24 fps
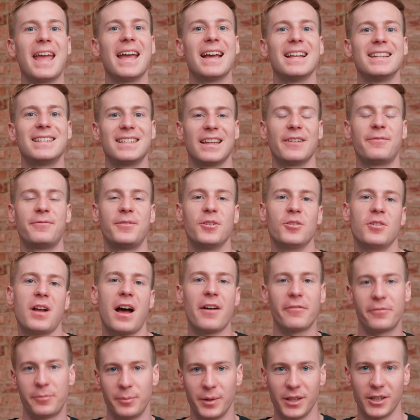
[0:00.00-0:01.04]
And if you're
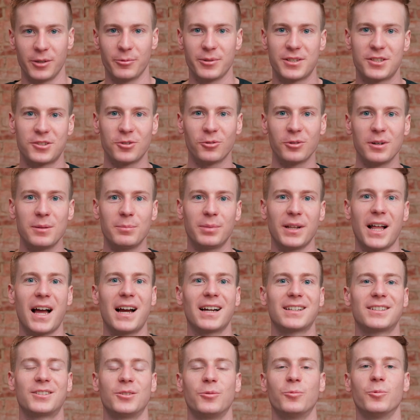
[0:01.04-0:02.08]
not familiar with
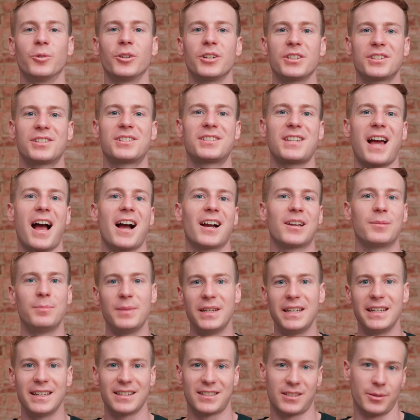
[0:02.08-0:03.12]
Storyblocks, we're a stock
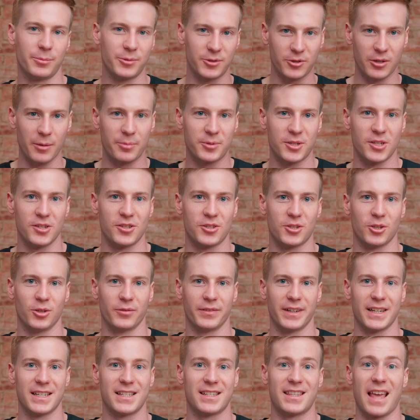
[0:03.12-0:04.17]
media subscription
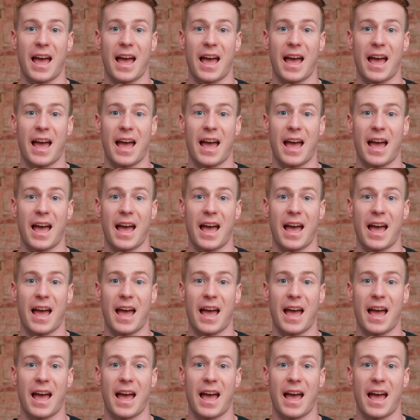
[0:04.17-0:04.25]
service